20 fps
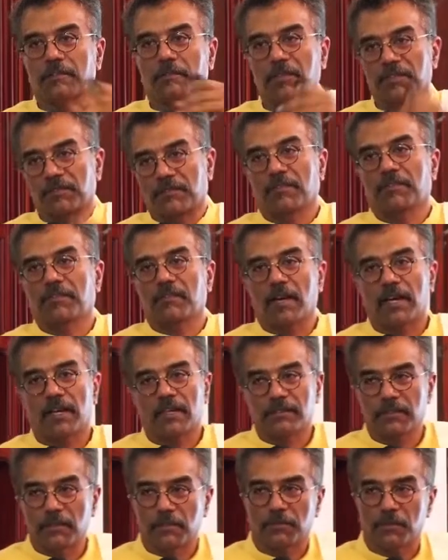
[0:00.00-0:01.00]
business
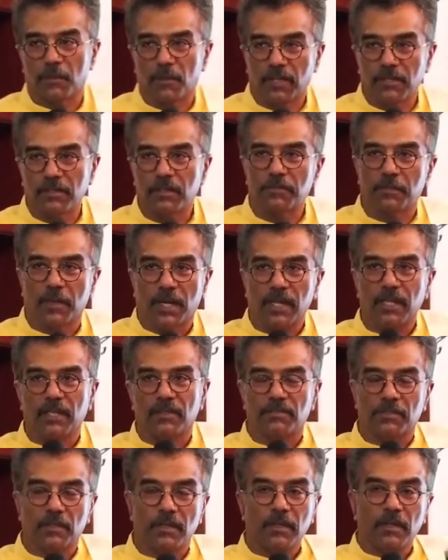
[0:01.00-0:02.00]
strategies during these
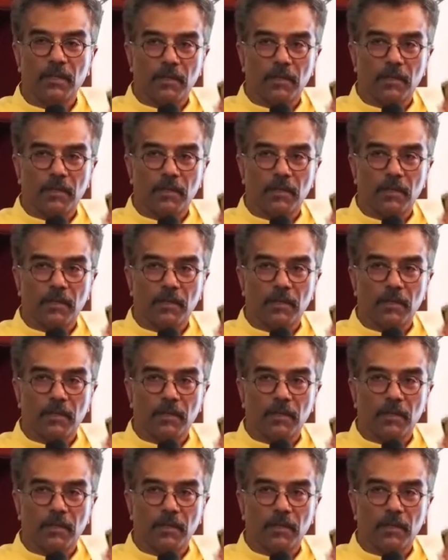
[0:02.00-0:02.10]
weddings,